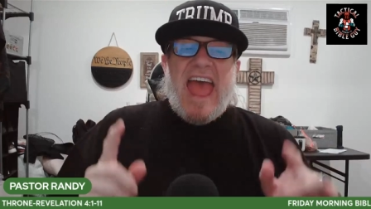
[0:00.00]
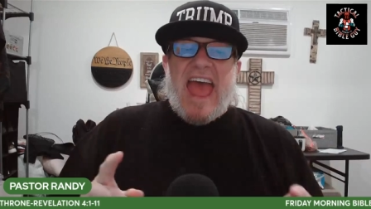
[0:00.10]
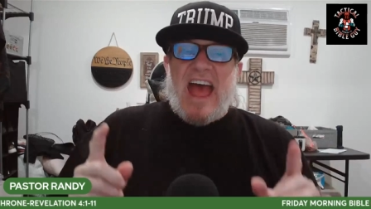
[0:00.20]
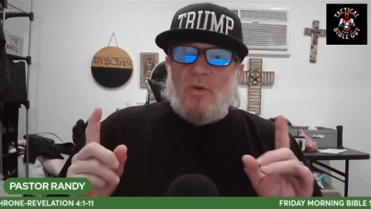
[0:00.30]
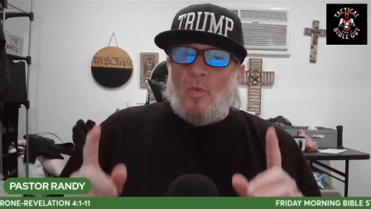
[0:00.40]

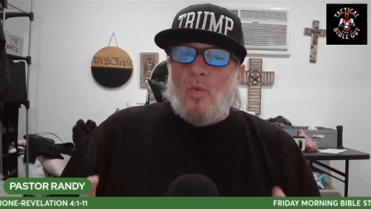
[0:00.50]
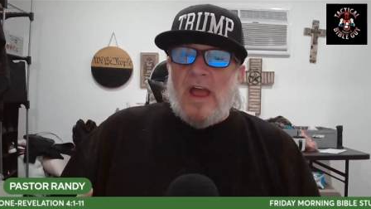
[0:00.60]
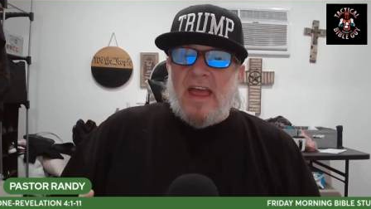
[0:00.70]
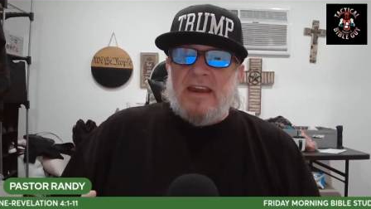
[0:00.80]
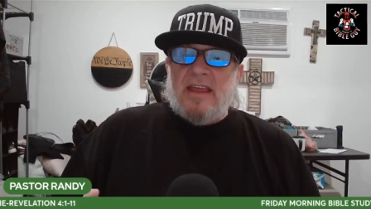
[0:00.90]
and
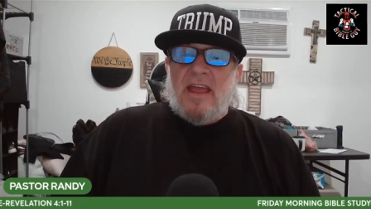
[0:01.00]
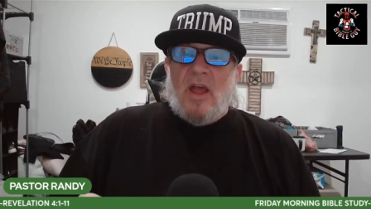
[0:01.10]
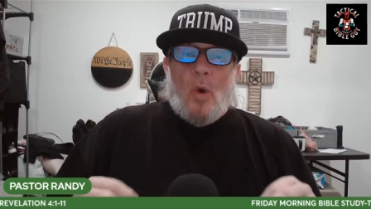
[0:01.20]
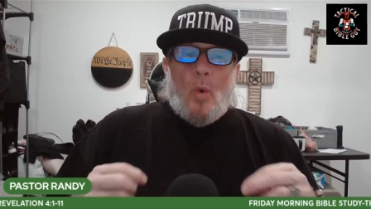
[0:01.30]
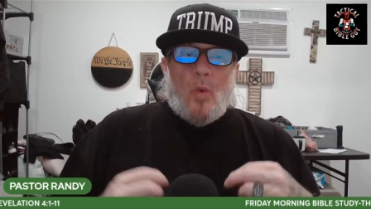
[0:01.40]
when
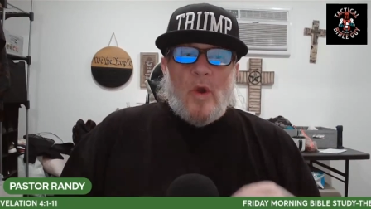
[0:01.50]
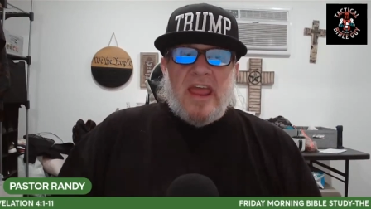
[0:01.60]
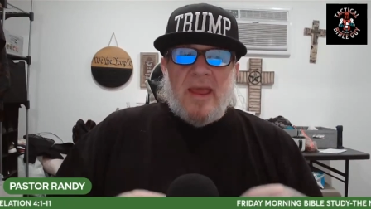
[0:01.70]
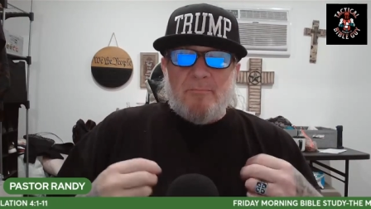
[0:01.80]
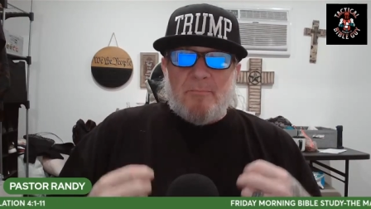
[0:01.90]

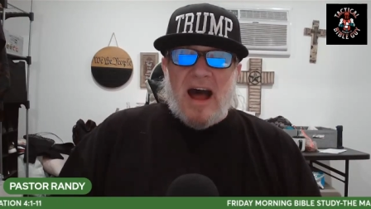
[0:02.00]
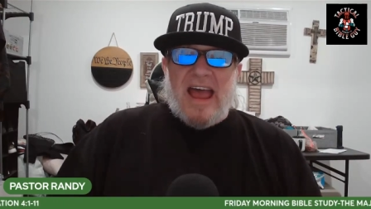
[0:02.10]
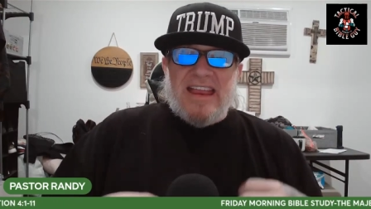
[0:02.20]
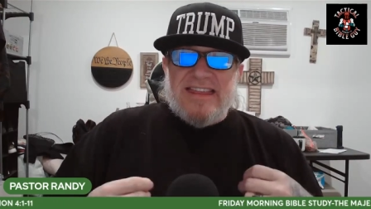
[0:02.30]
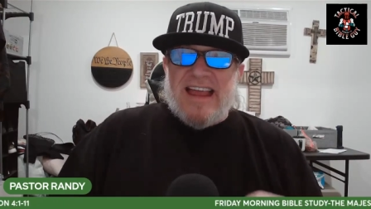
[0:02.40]
we
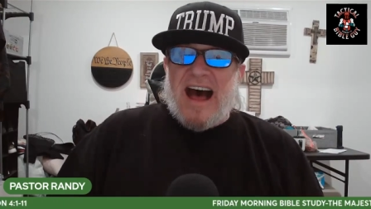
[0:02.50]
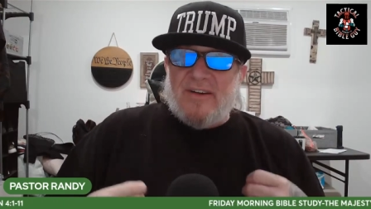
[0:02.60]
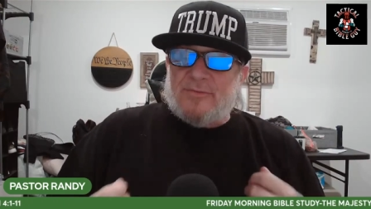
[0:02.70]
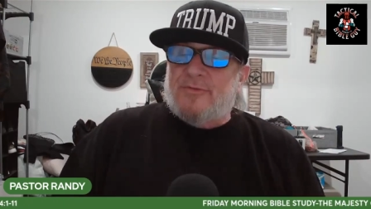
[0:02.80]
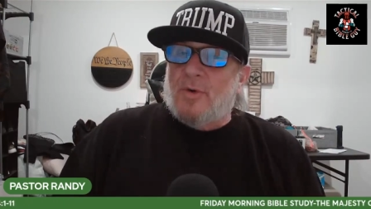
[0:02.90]
might
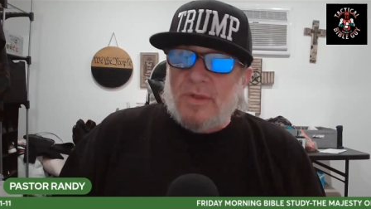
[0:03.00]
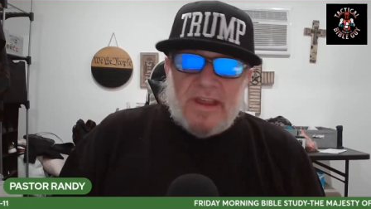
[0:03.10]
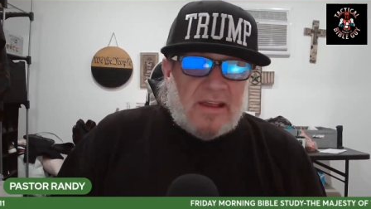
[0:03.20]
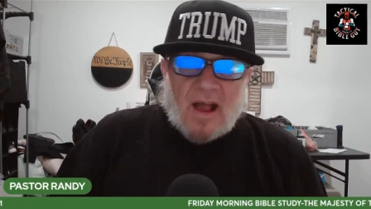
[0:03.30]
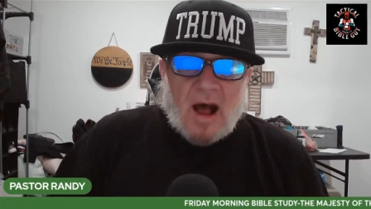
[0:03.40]
not
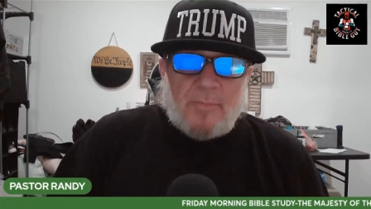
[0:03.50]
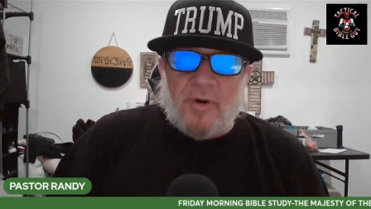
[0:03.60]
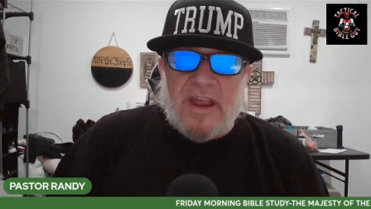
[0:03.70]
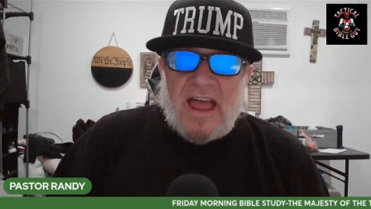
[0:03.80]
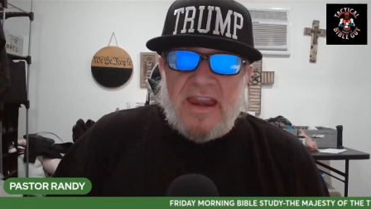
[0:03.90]
fully
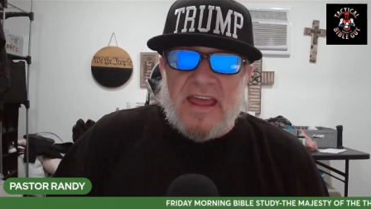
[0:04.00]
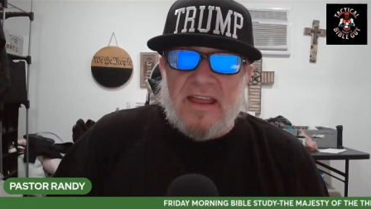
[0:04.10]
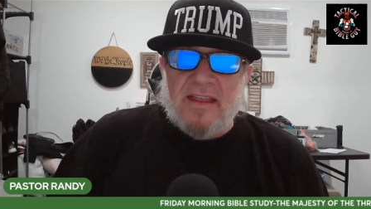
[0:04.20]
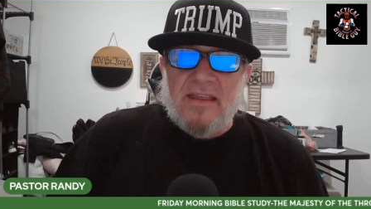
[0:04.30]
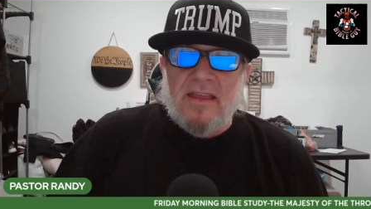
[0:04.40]
comprehend it,